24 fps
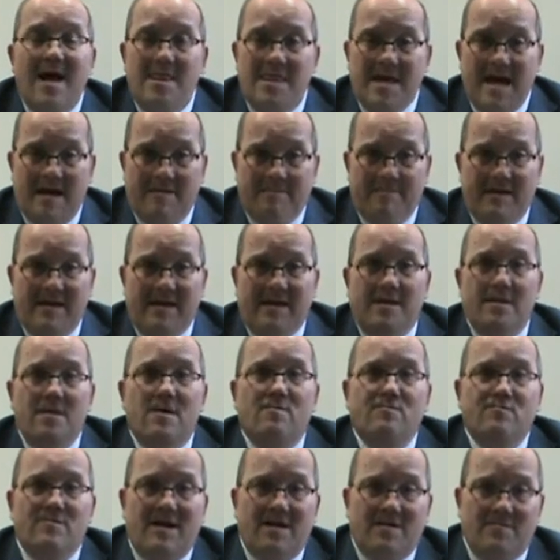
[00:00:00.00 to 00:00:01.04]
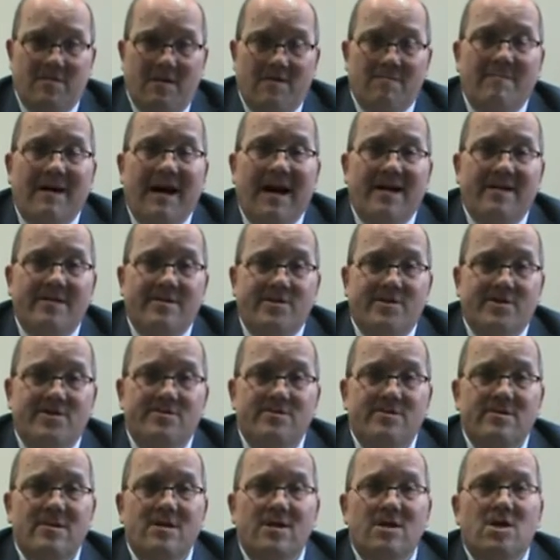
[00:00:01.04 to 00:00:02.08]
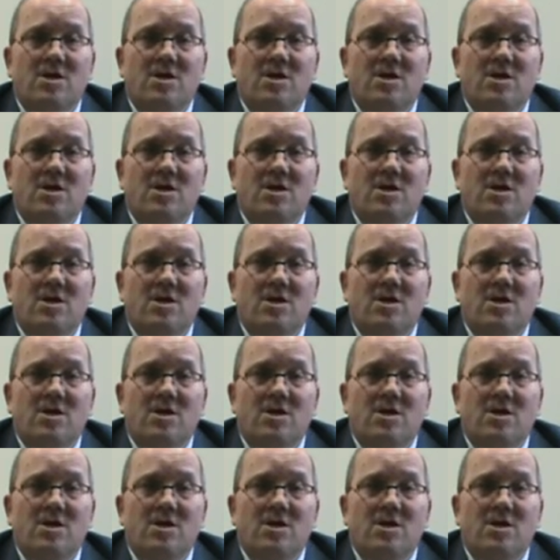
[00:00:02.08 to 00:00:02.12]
that being the rent reminder,